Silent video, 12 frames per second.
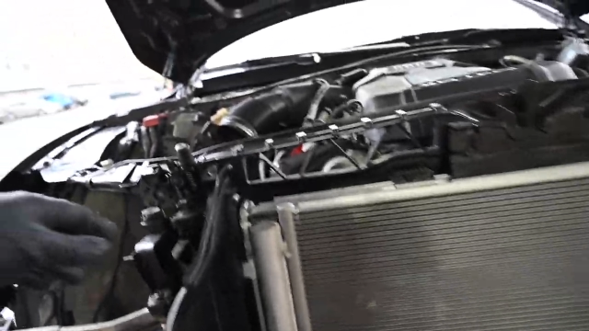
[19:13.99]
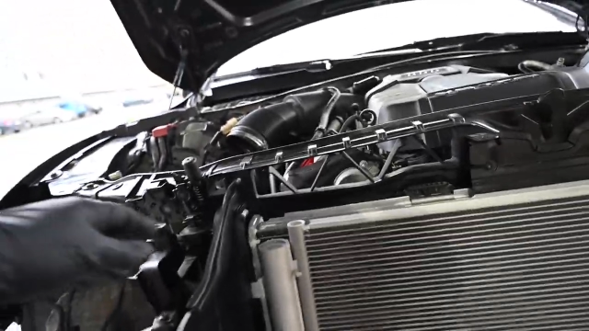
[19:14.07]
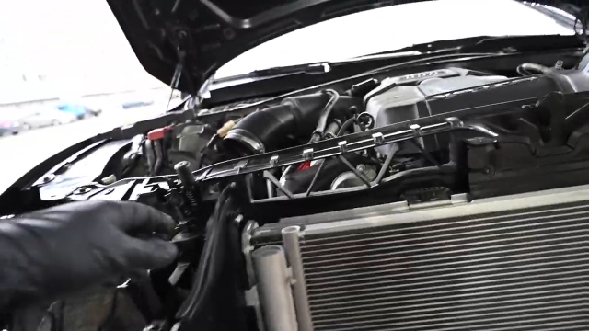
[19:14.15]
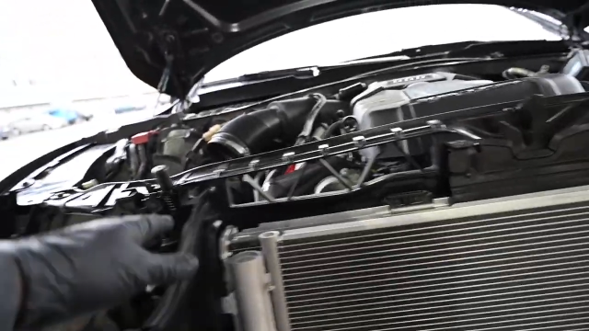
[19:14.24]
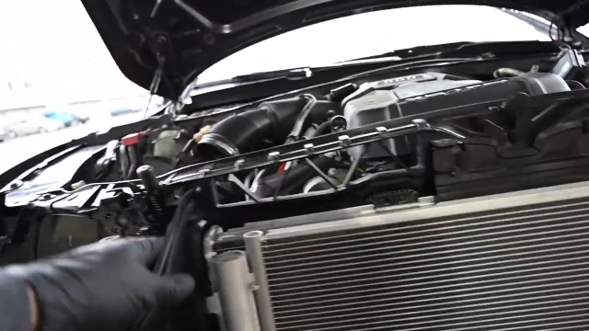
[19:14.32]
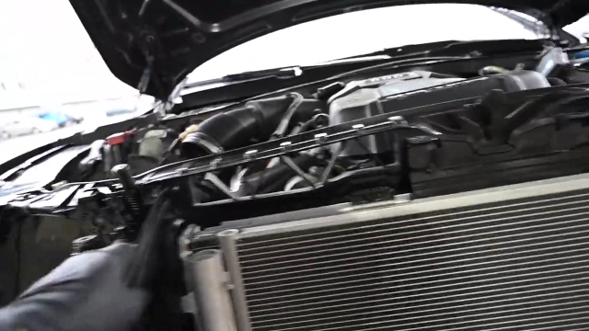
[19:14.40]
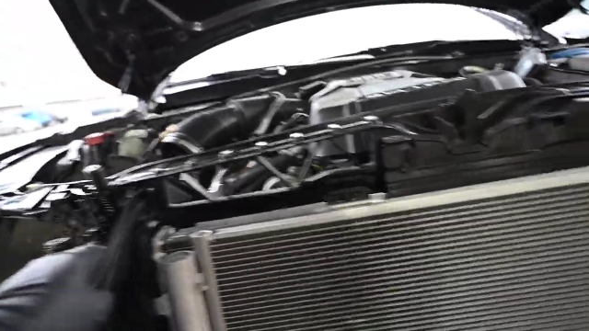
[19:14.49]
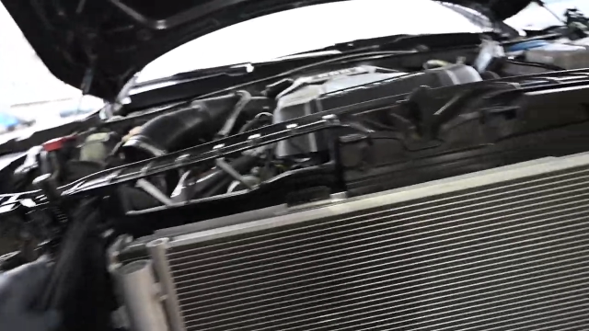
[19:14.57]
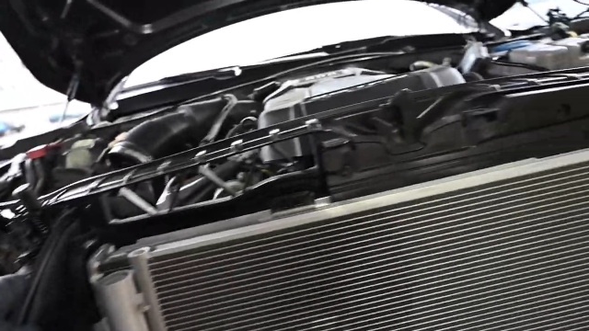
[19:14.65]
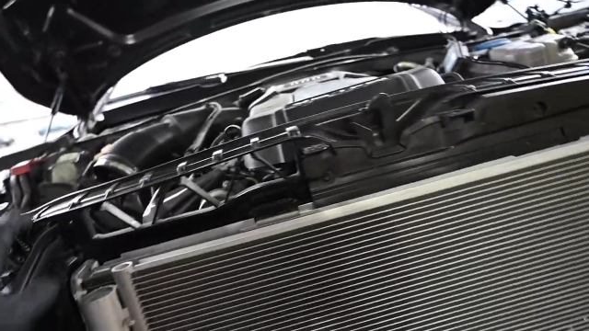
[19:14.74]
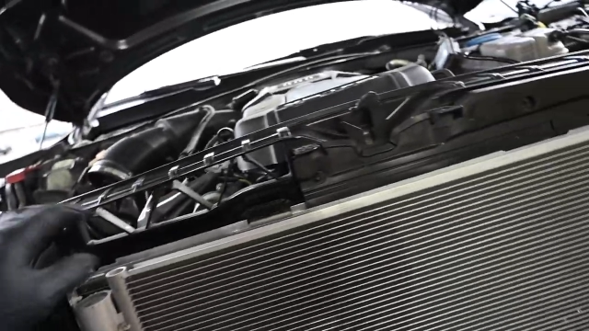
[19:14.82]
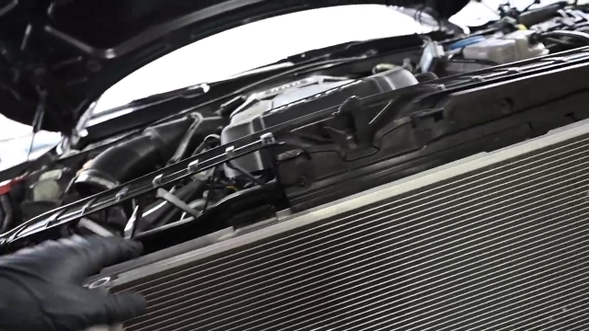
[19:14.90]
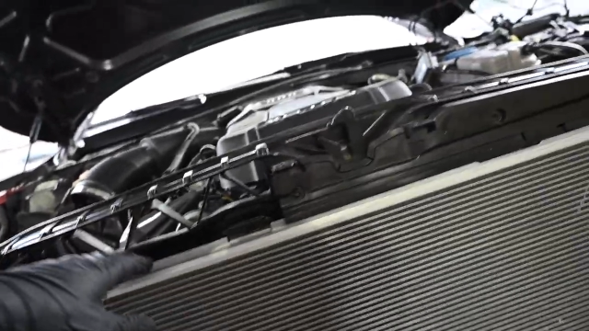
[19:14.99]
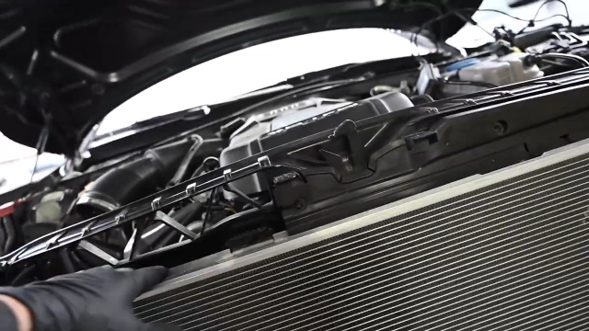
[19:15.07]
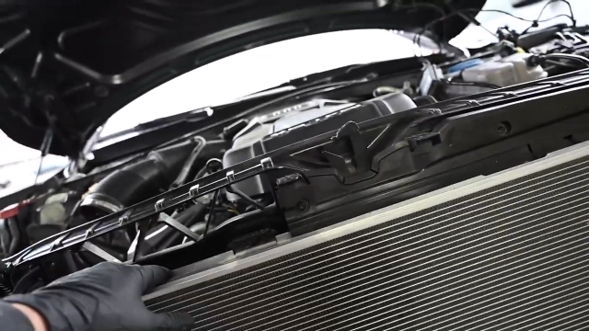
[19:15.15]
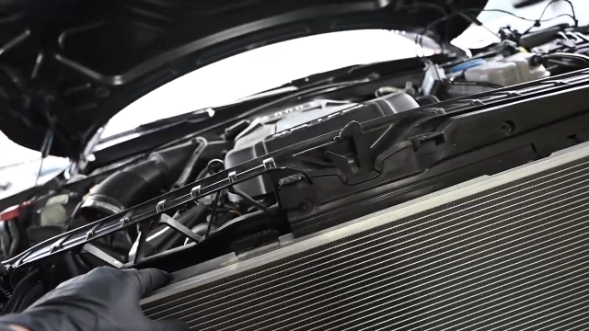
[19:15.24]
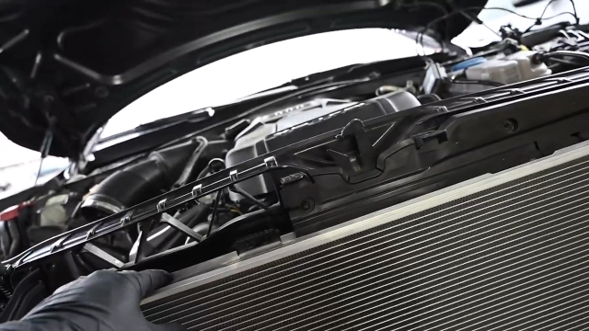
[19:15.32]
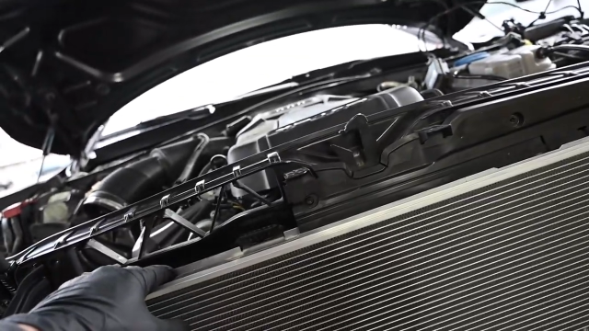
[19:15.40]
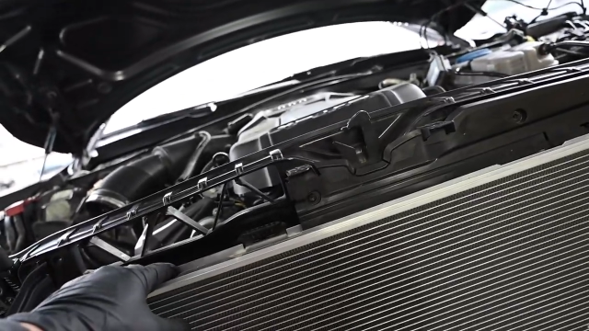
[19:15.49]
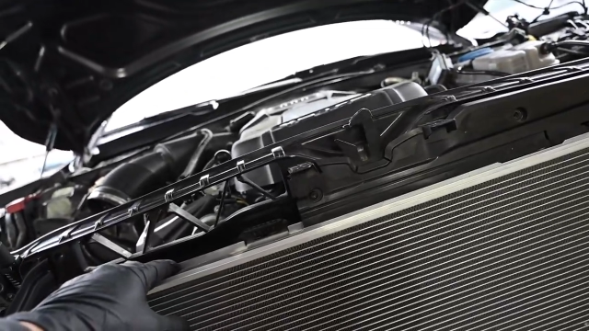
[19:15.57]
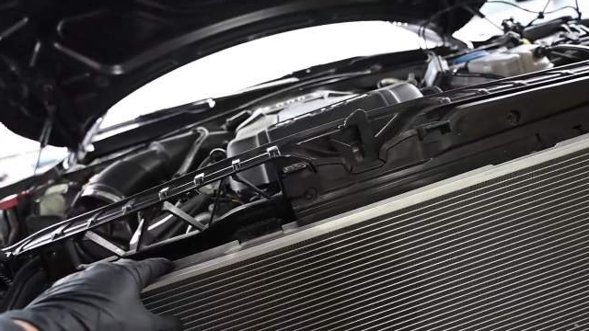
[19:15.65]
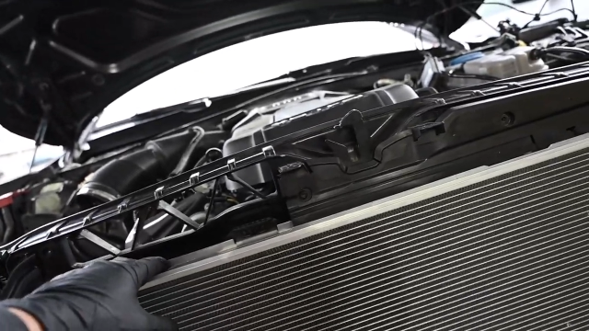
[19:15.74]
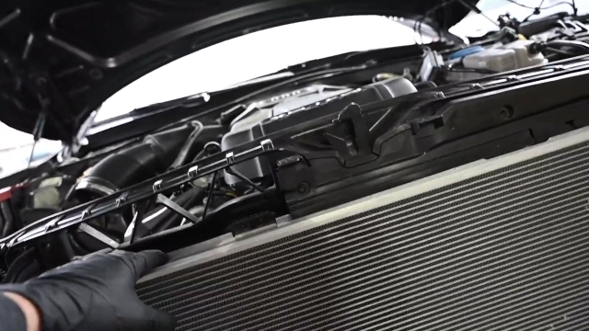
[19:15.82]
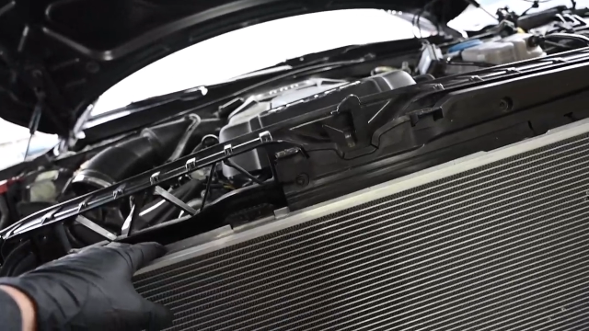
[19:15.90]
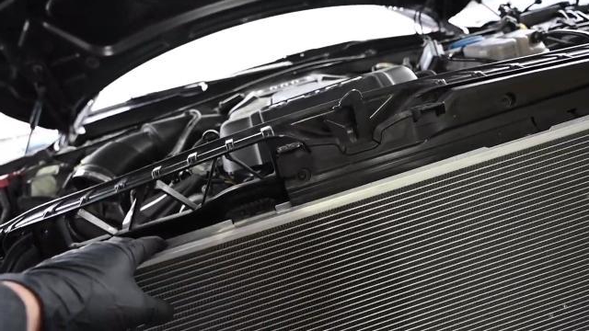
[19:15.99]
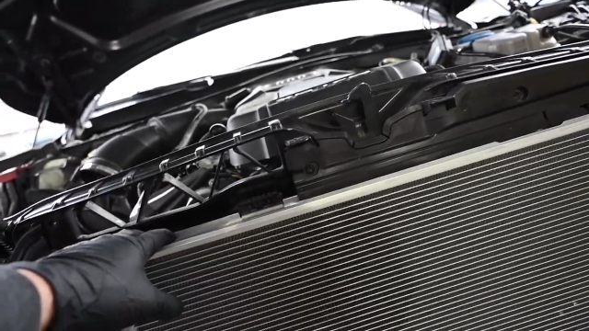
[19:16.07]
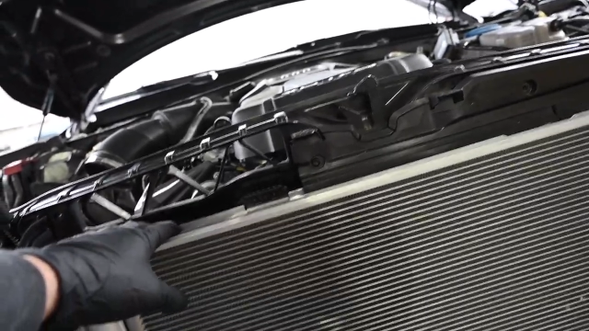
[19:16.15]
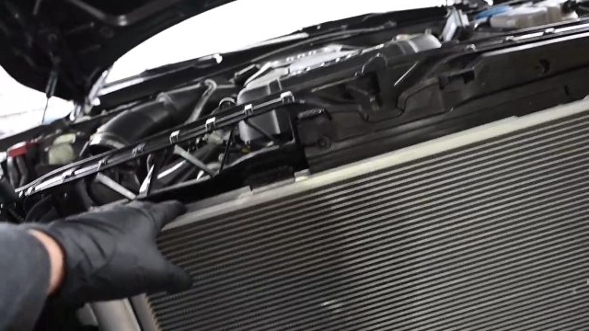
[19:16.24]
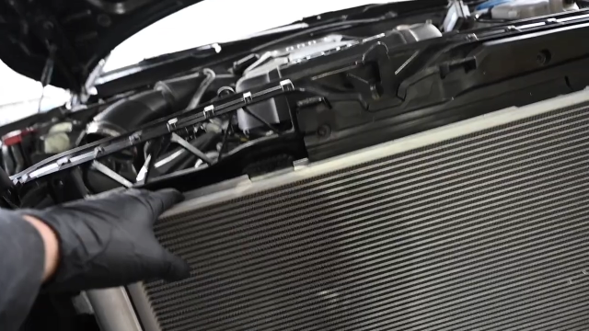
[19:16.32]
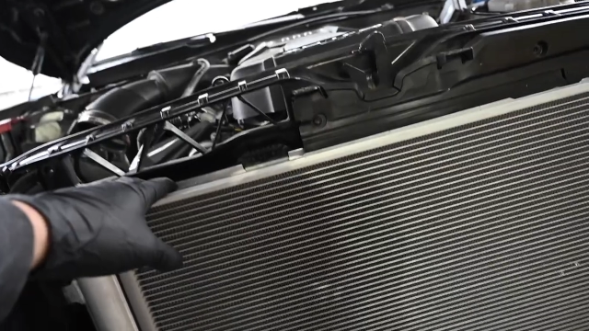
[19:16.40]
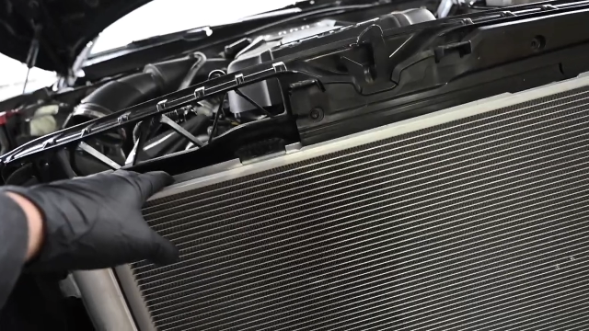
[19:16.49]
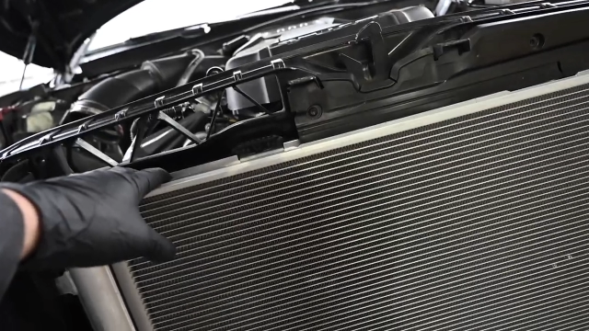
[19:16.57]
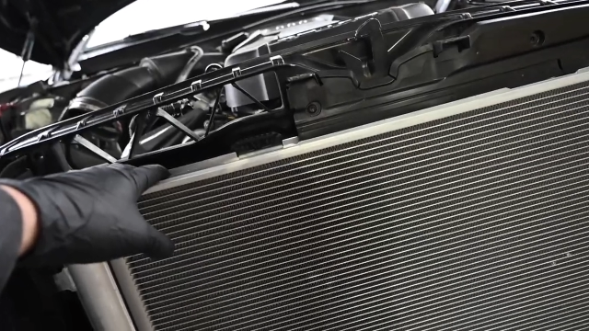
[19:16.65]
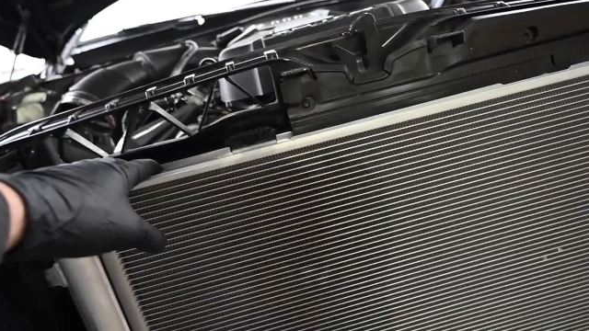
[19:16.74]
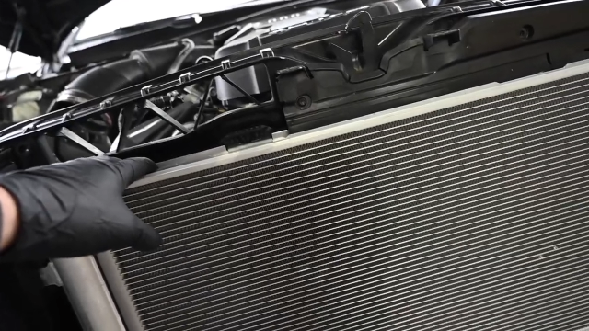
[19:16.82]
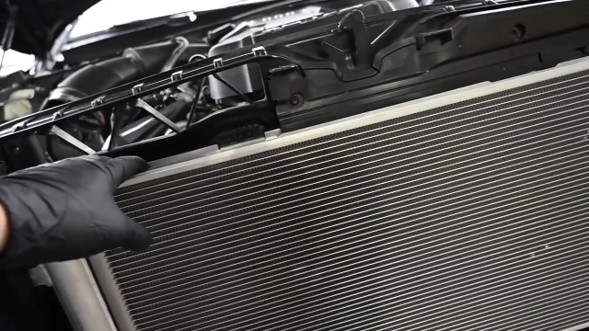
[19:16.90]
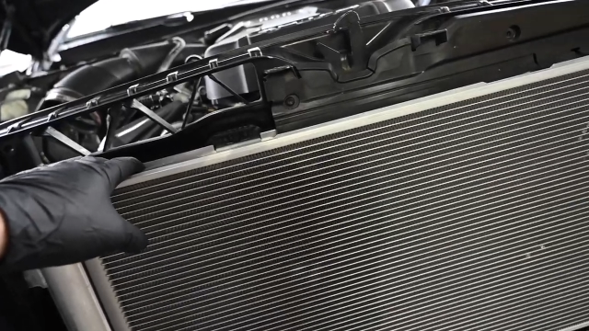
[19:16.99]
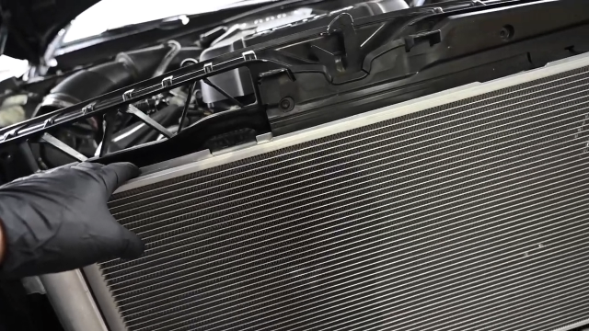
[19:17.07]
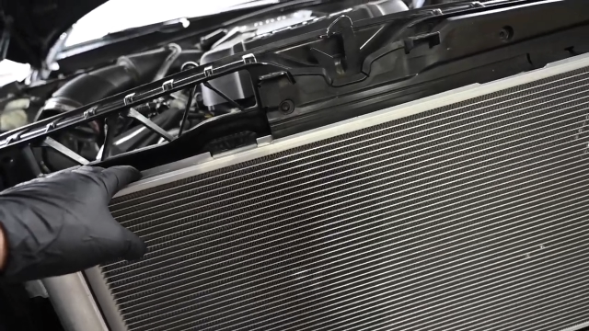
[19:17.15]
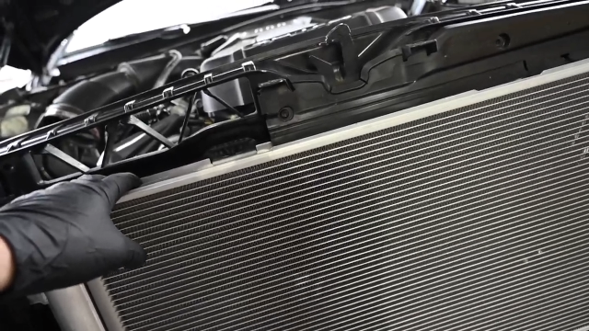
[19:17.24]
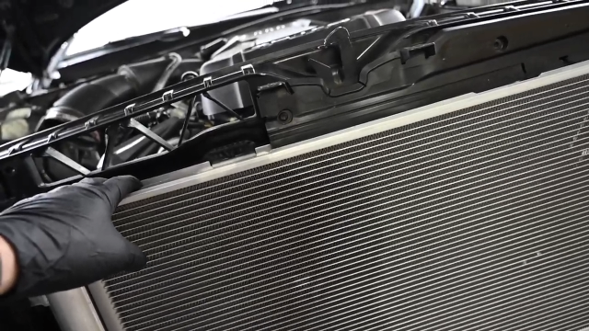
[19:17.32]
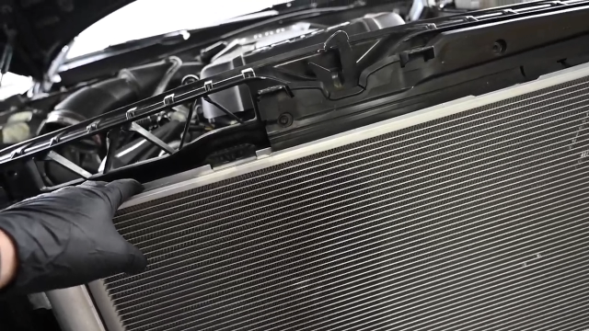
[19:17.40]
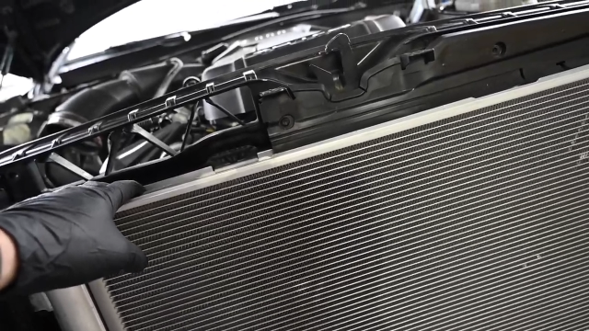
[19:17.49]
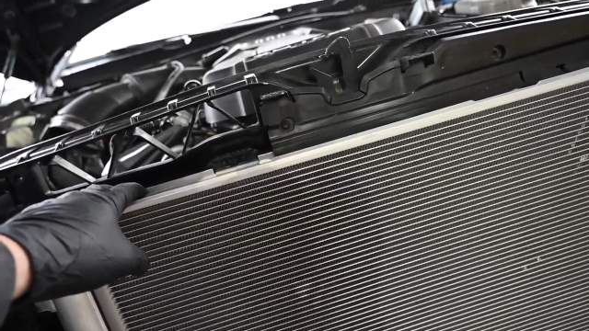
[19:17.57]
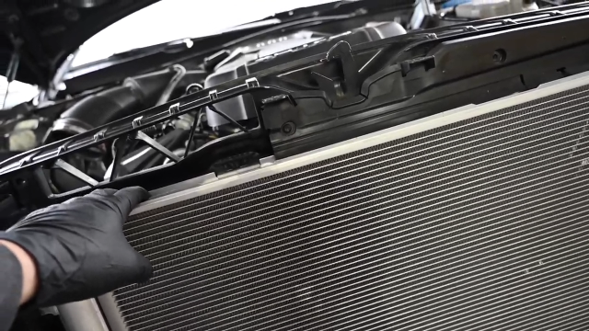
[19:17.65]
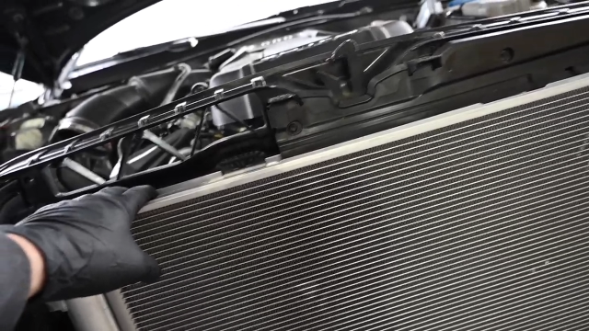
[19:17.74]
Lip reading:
(no speaker visible)